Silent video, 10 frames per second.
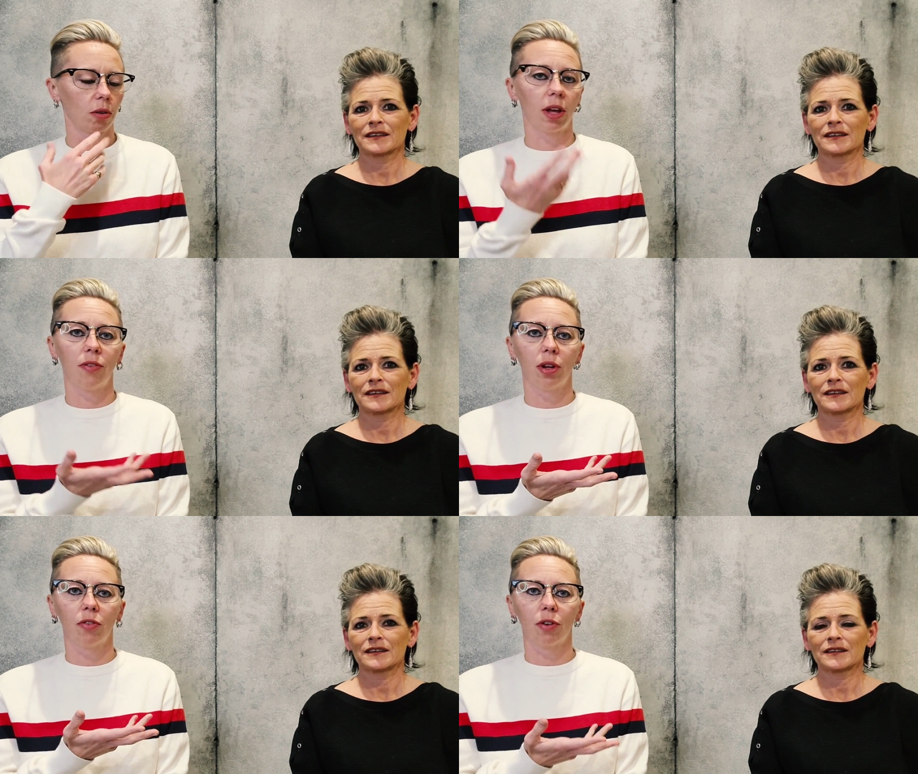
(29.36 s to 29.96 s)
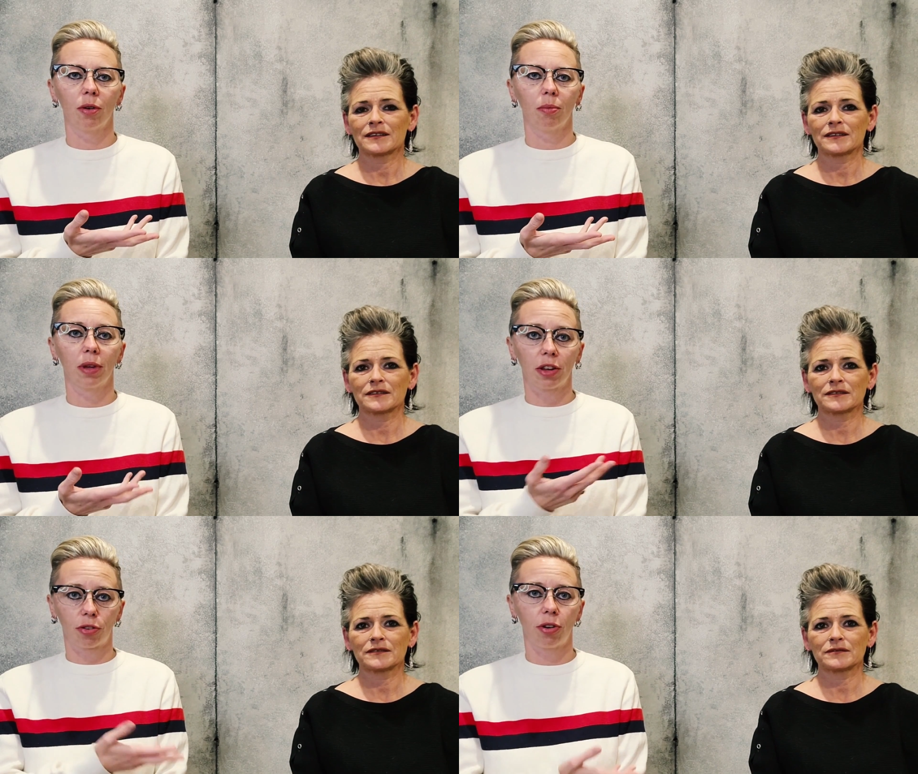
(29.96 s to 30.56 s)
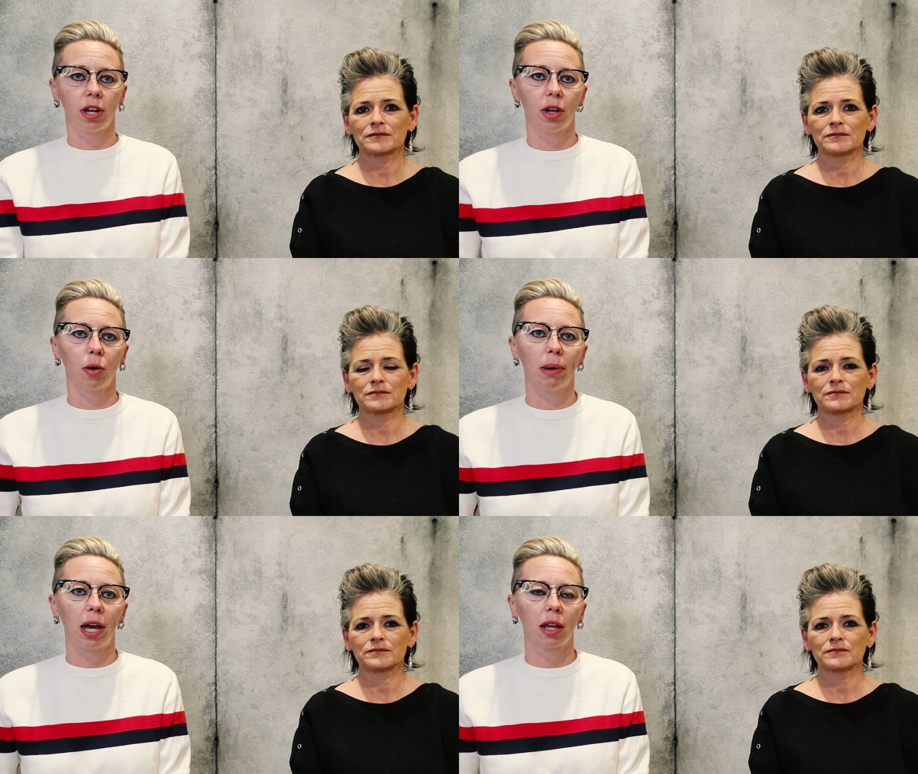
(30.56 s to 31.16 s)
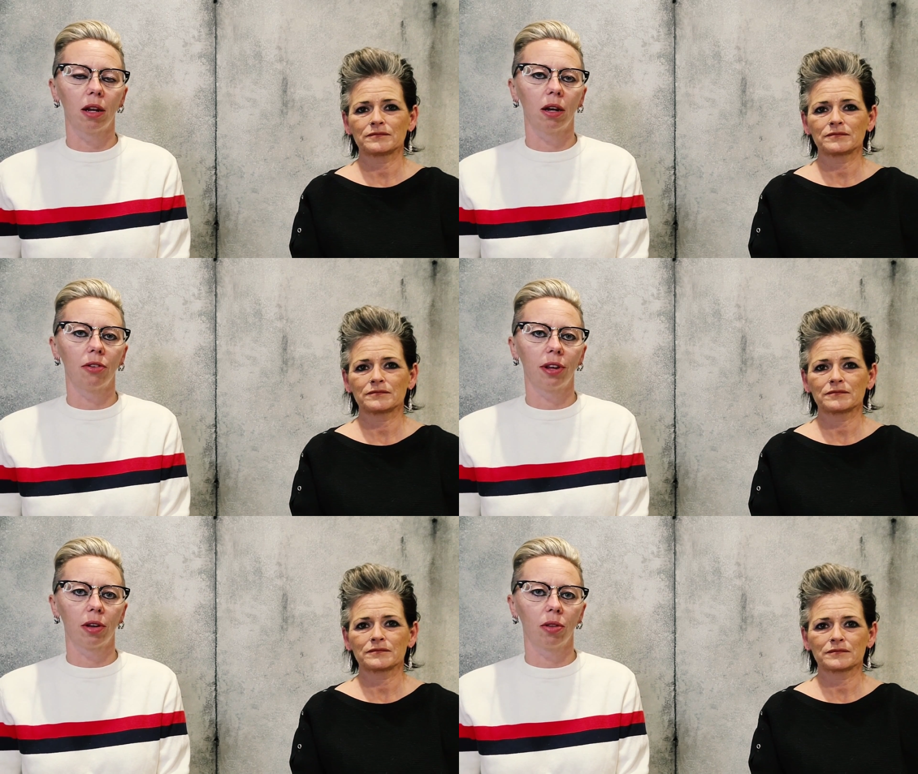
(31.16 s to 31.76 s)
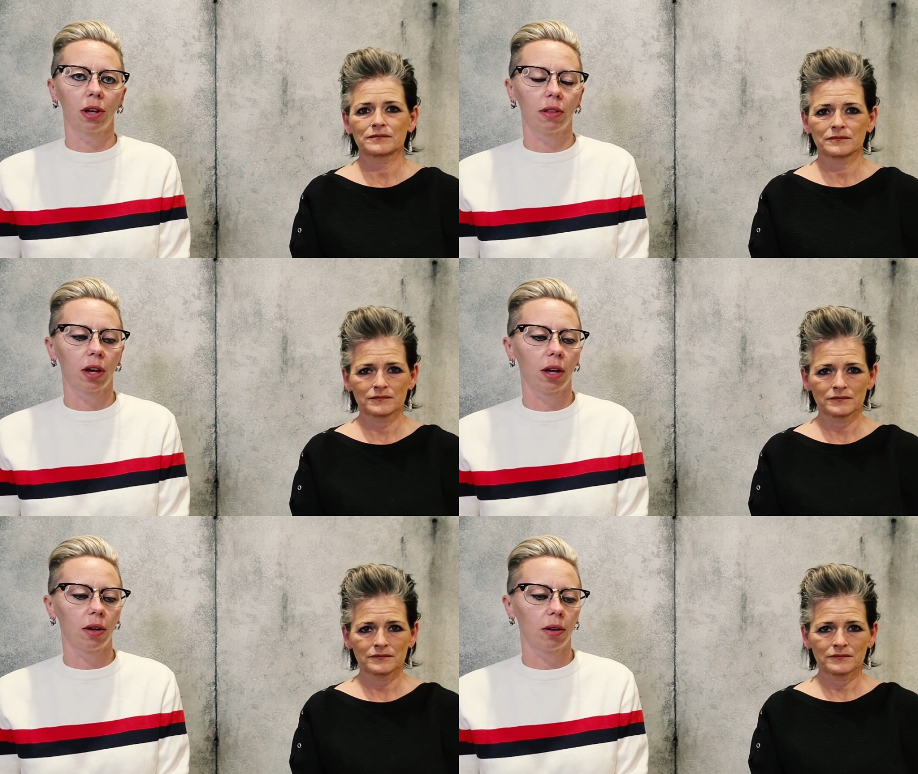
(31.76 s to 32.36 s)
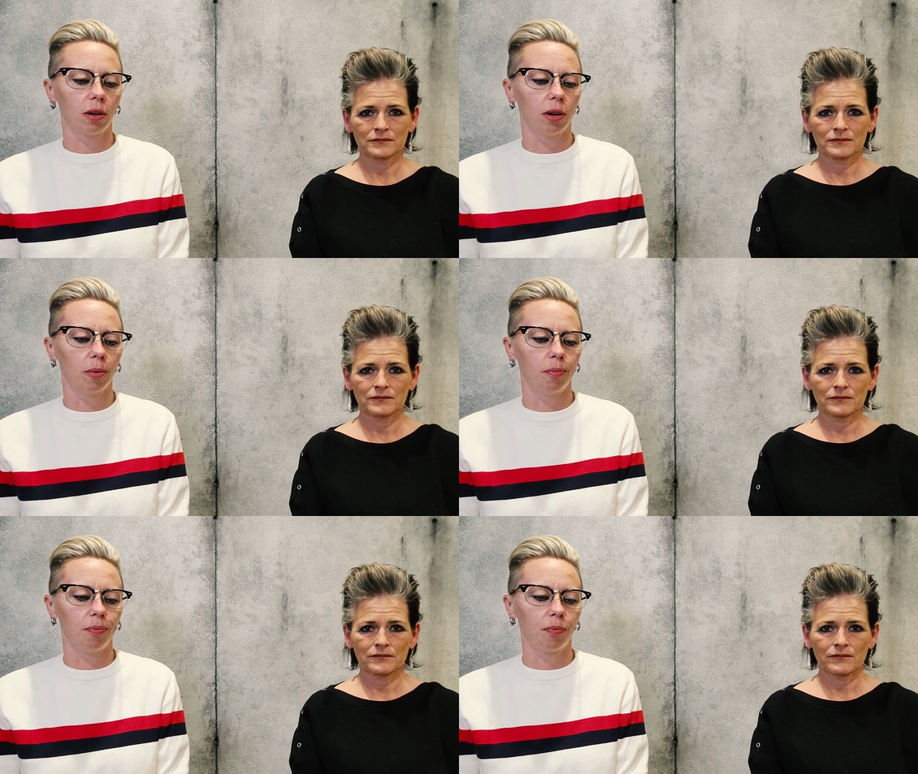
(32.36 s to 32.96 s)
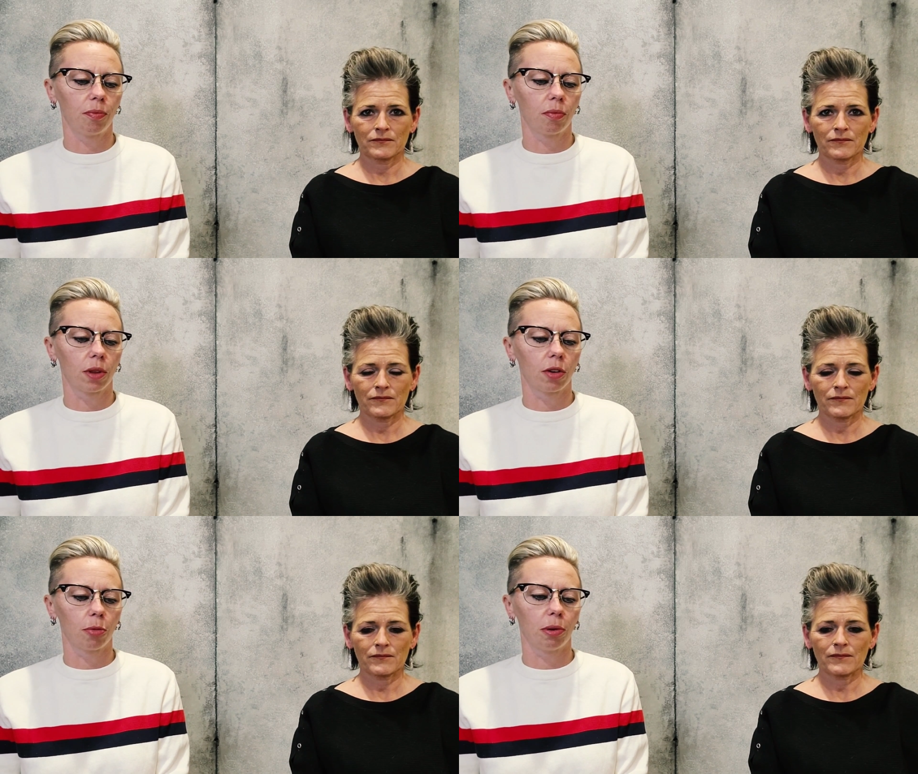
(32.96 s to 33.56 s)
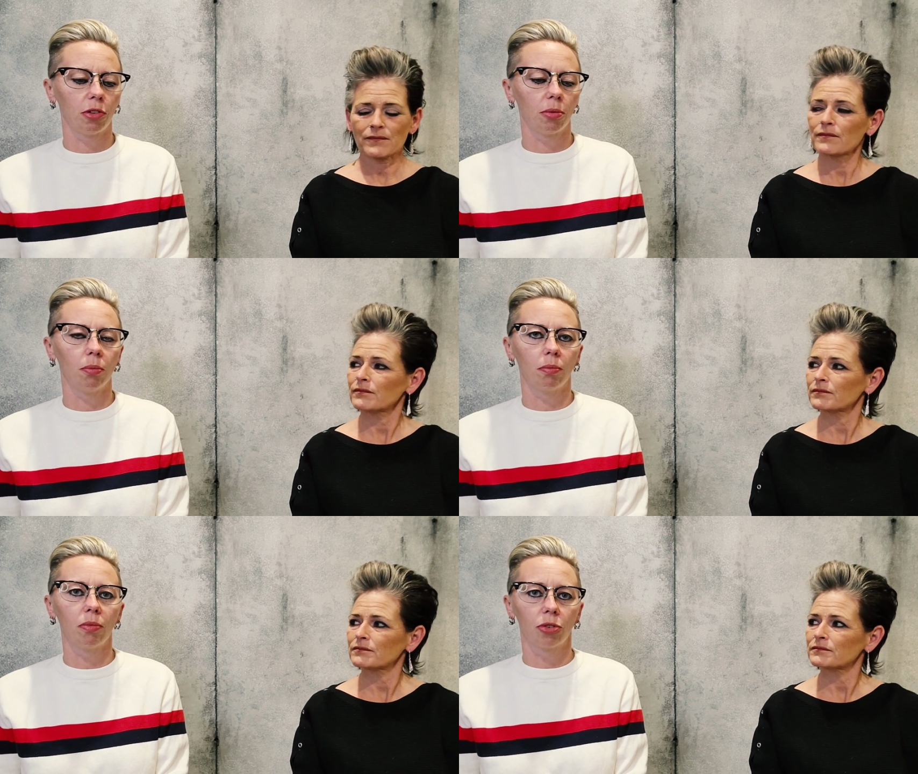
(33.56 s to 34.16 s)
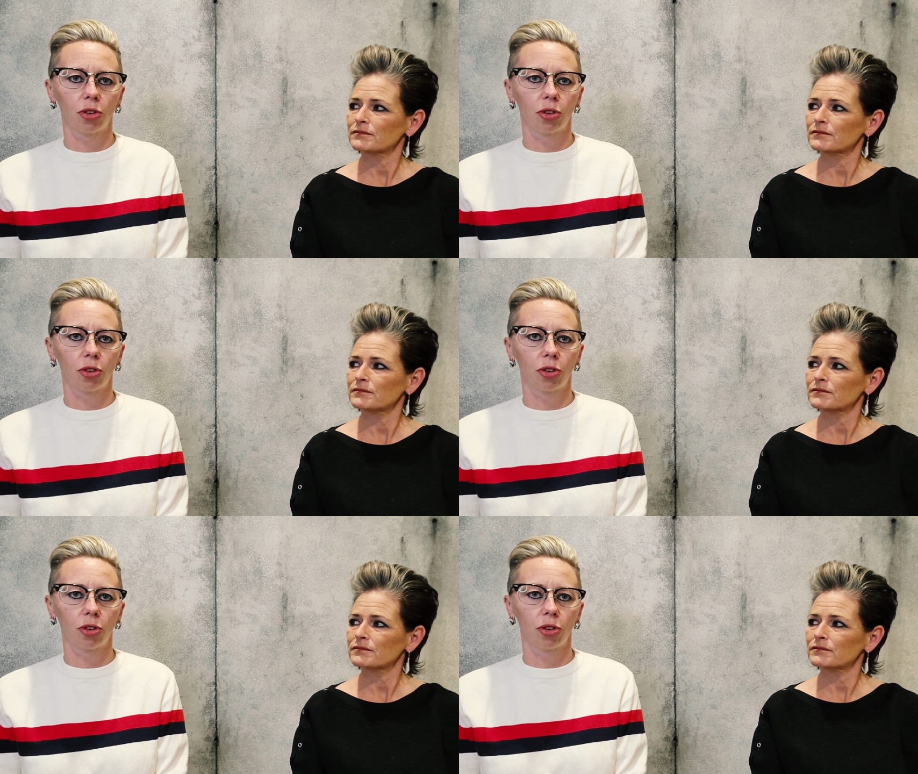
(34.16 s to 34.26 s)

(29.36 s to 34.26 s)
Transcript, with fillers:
Speaker 1: our live video from yesterday, go back and uh, take a look at that. Um, there's been some